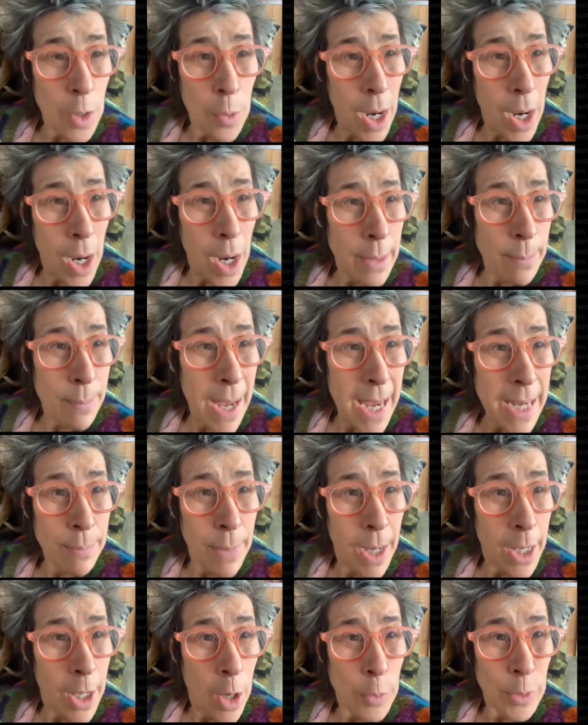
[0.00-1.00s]
made
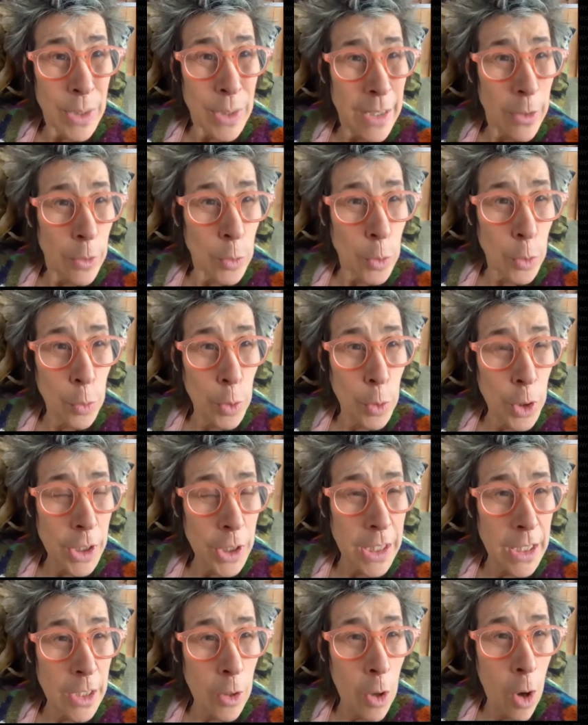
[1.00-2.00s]
my own little
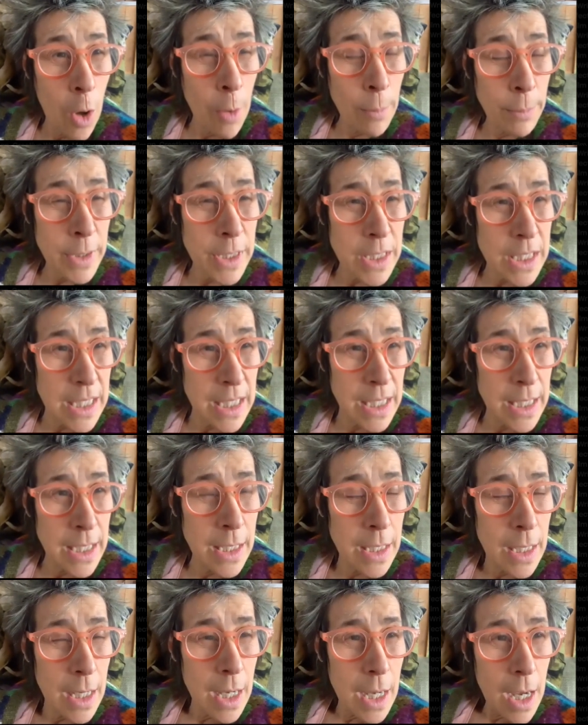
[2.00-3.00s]
quirky
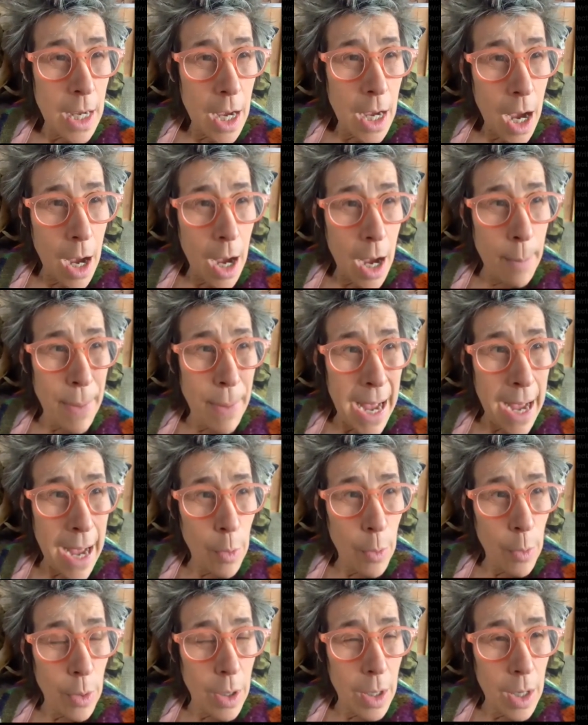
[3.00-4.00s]
comedy
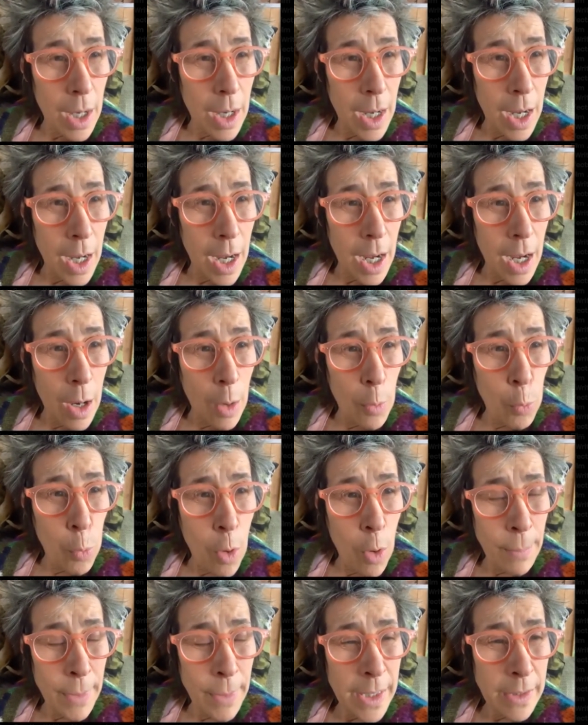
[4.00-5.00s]
about a
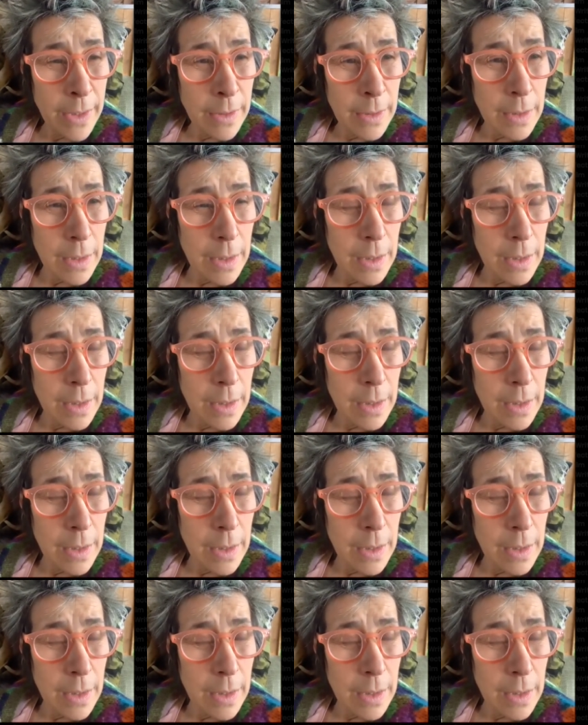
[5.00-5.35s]
woman,